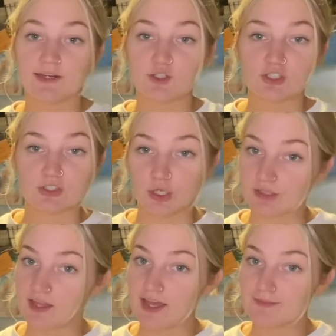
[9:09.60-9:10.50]
and just cook
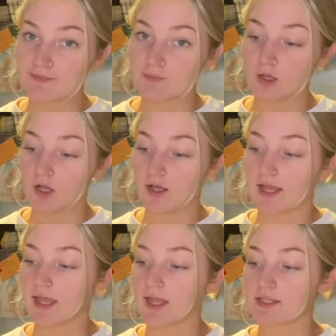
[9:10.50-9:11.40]
them,
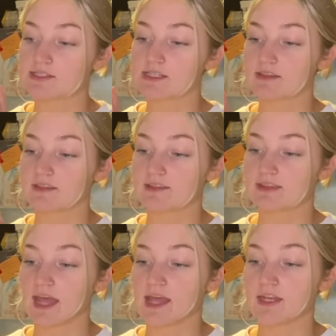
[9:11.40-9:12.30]
and
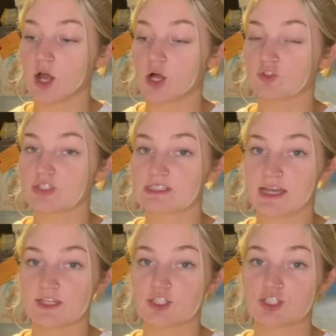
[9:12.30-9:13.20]
then I'll just
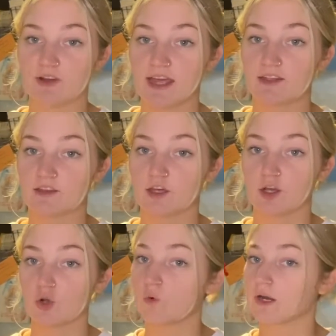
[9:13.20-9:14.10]
like shred the
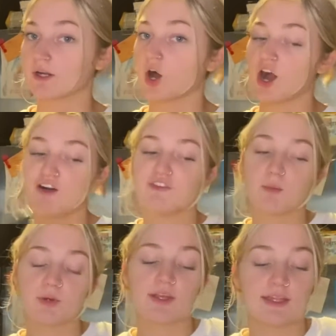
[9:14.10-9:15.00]
corn off and
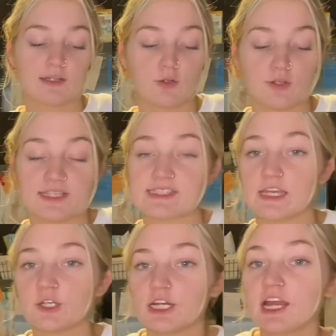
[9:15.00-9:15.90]
put it in a little
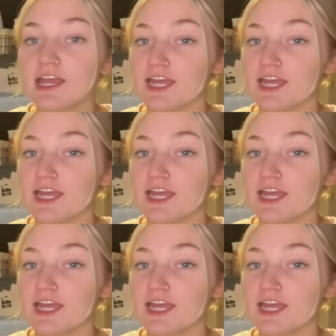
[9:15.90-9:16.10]
container,